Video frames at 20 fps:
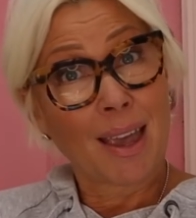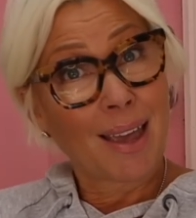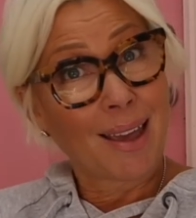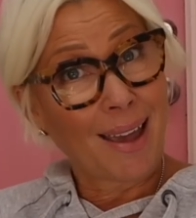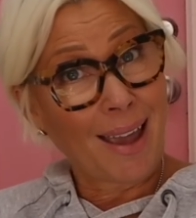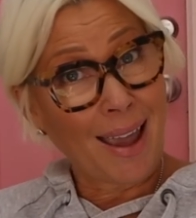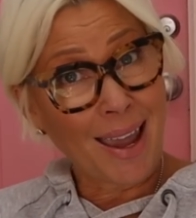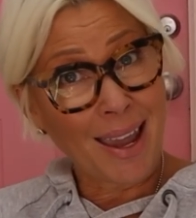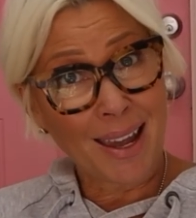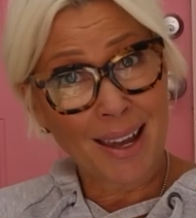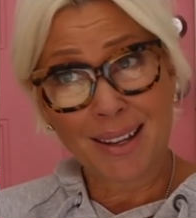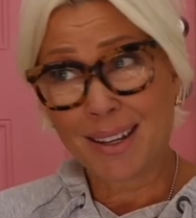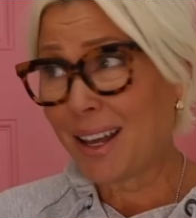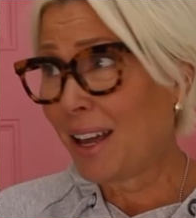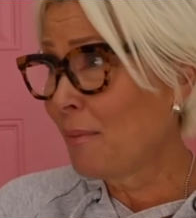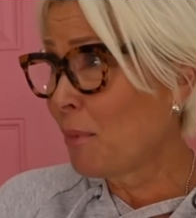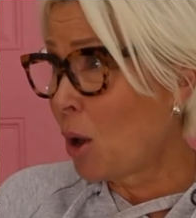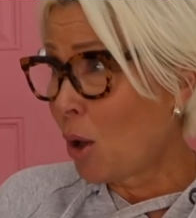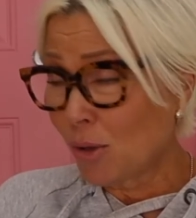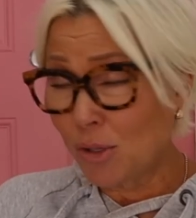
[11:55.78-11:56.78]
And
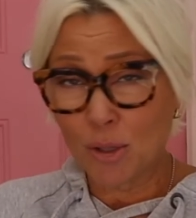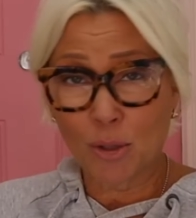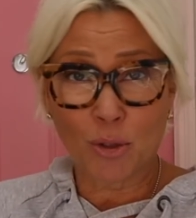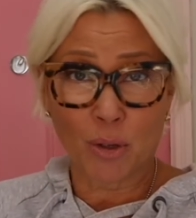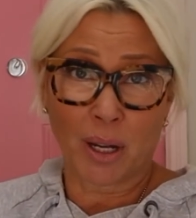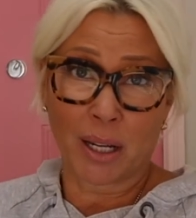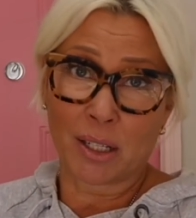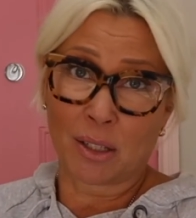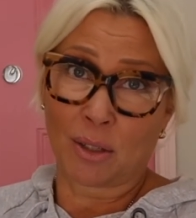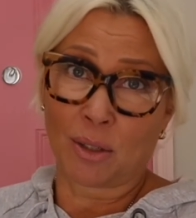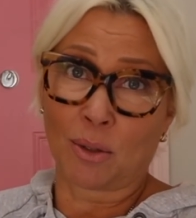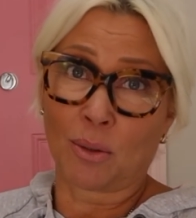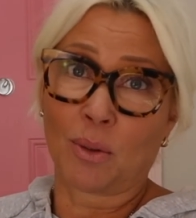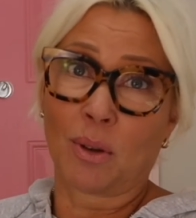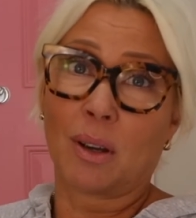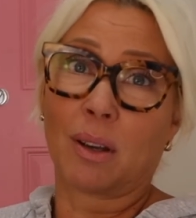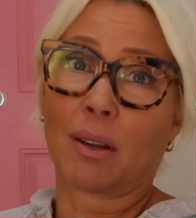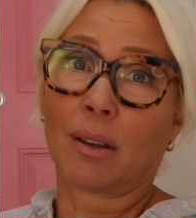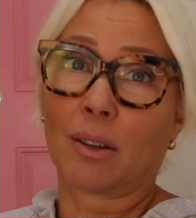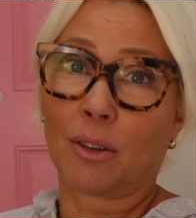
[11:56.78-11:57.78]
I'm also trying to
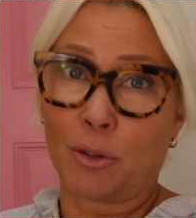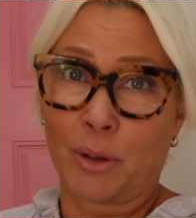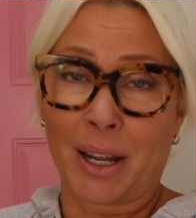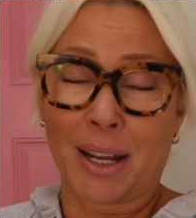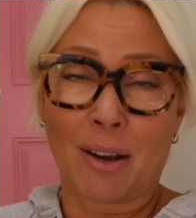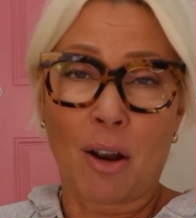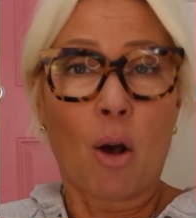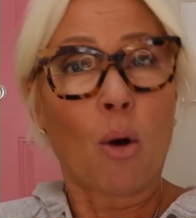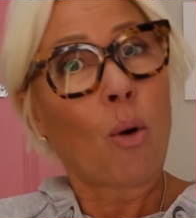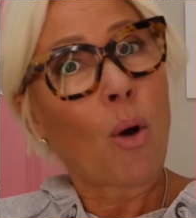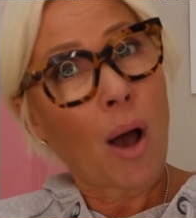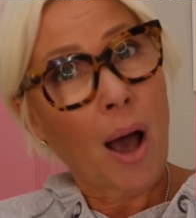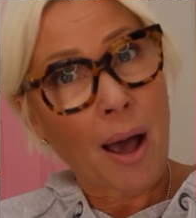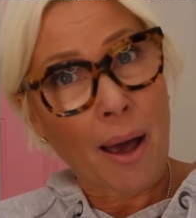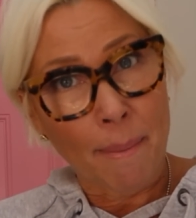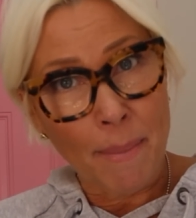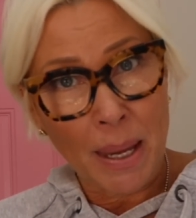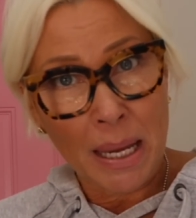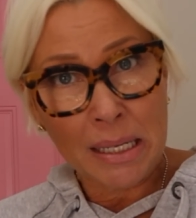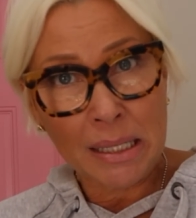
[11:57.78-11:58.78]
create
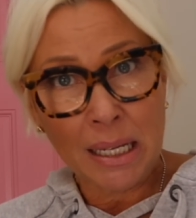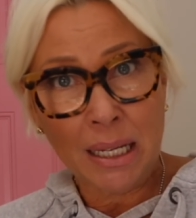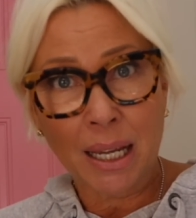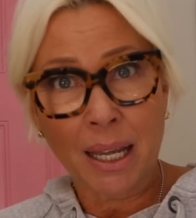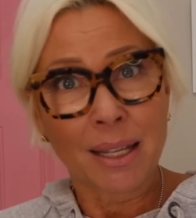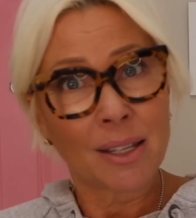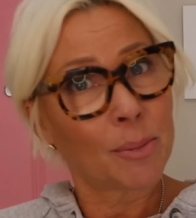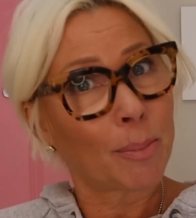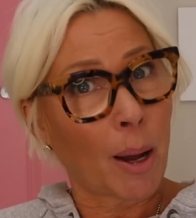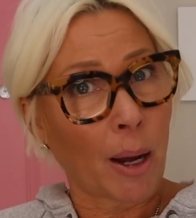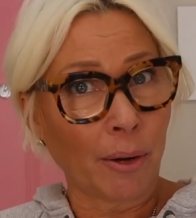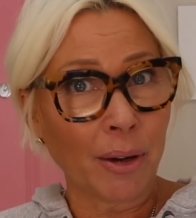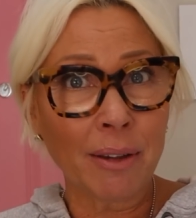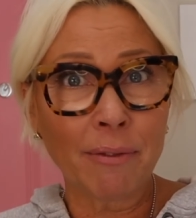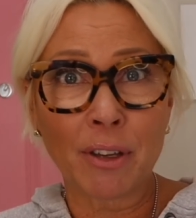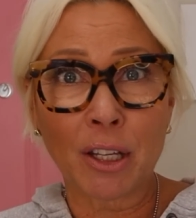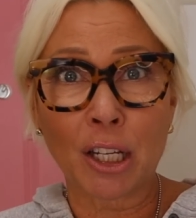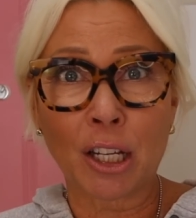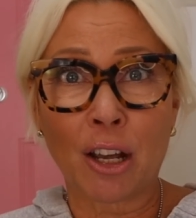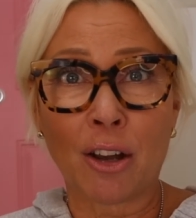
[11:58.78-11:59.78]
amazing, inspiring
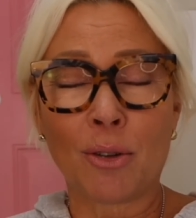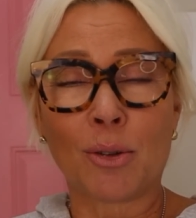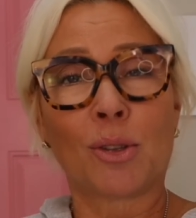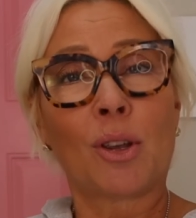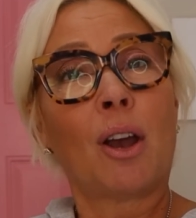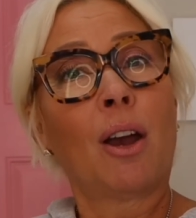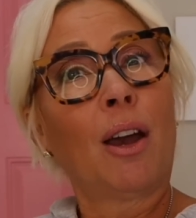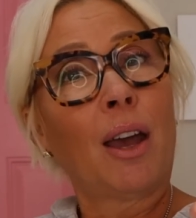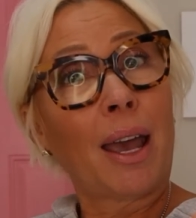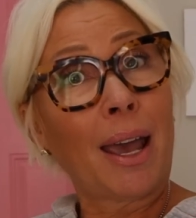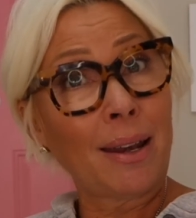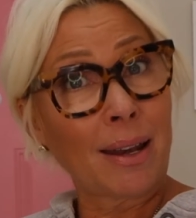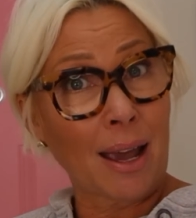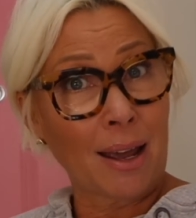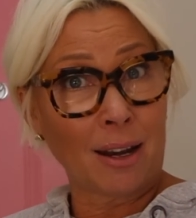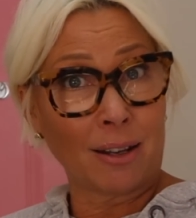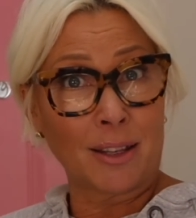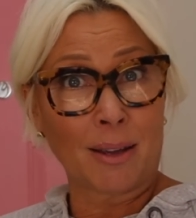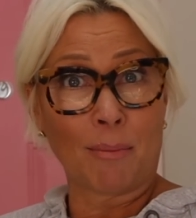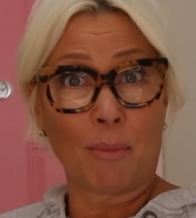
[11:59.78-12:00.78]
videos and
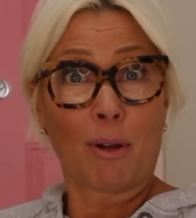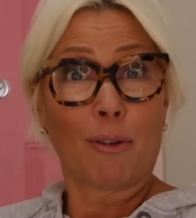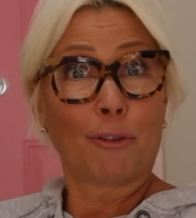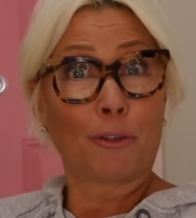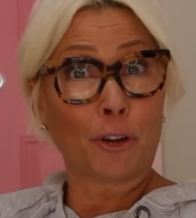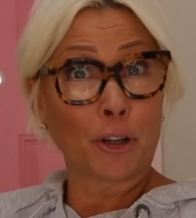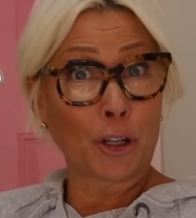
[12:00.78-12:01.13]
edit them for